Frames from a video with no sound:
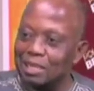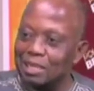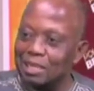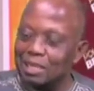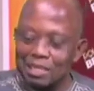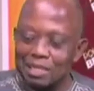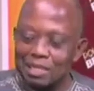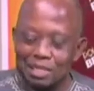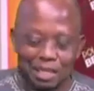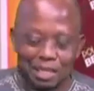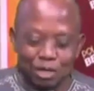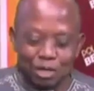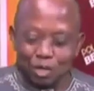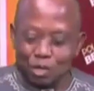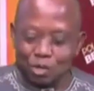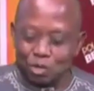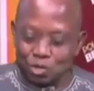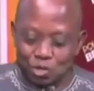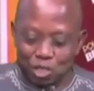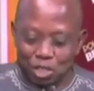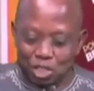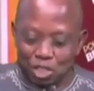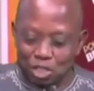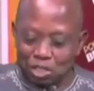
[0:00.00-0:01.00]
The
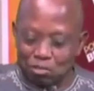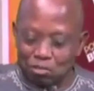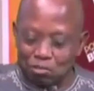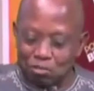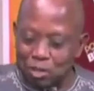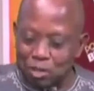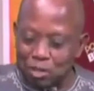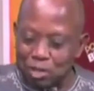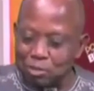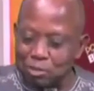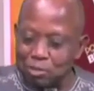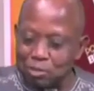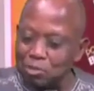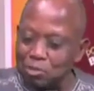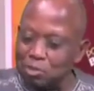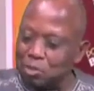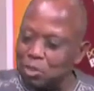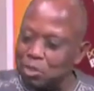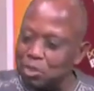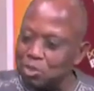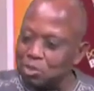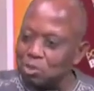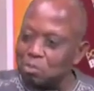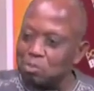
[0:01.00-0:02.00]
construction firms
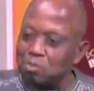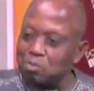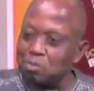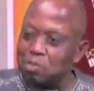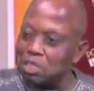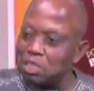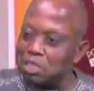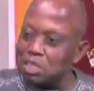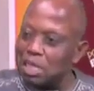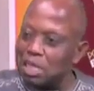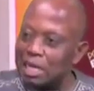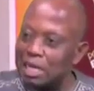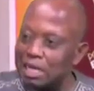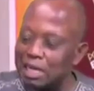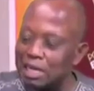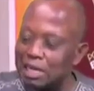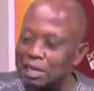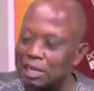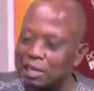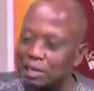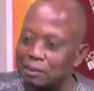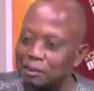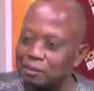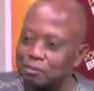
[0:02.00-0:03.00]
may submit their
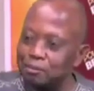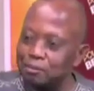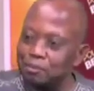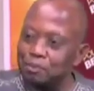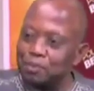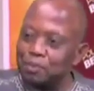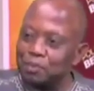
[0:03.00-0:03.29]
claim,